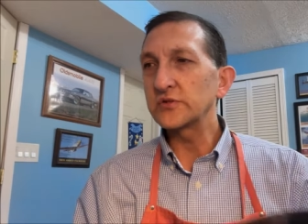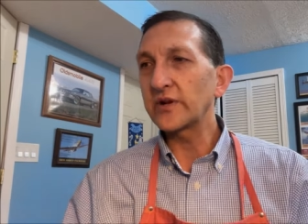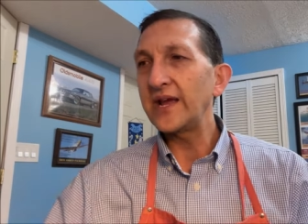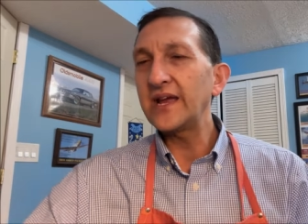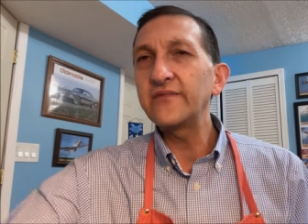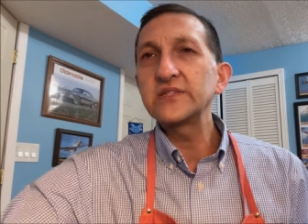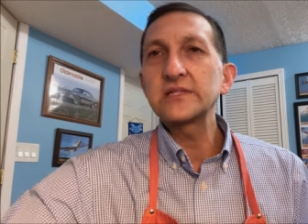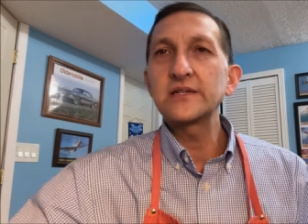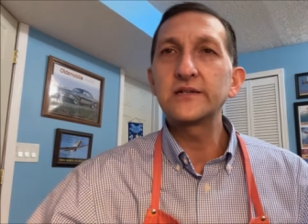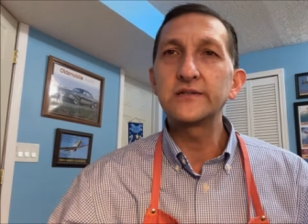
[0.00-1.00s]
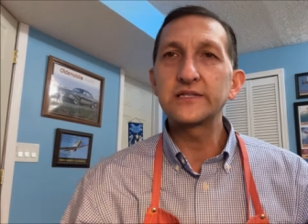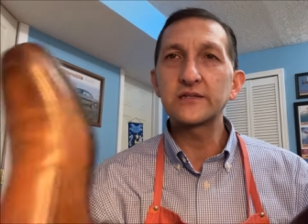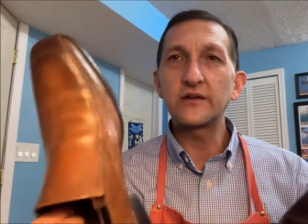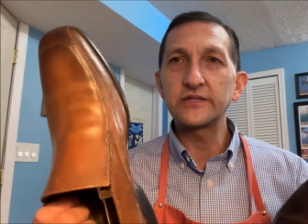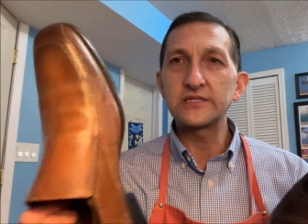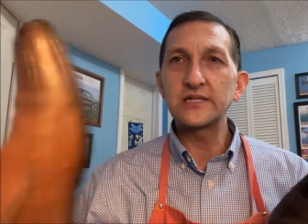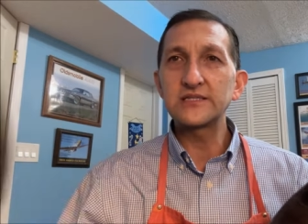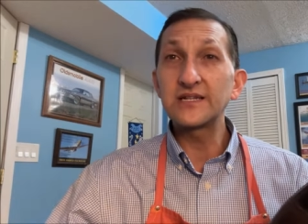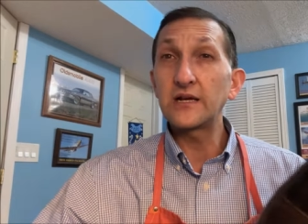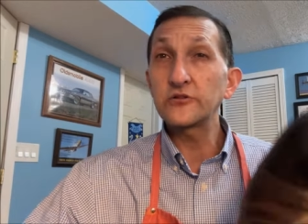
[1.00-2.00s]
what I have is a, let's call it a
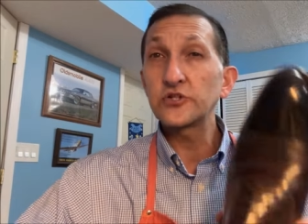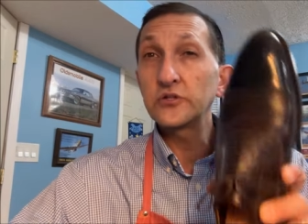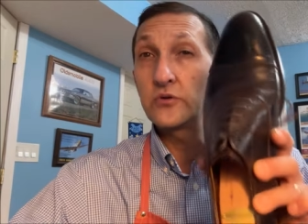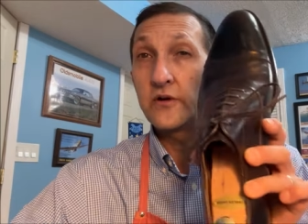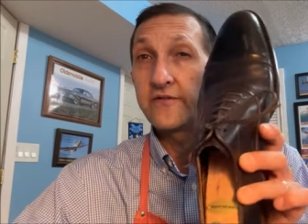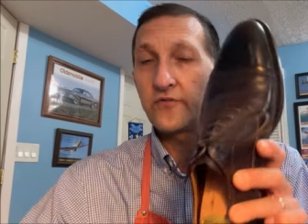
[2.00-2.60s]
$60 shoe,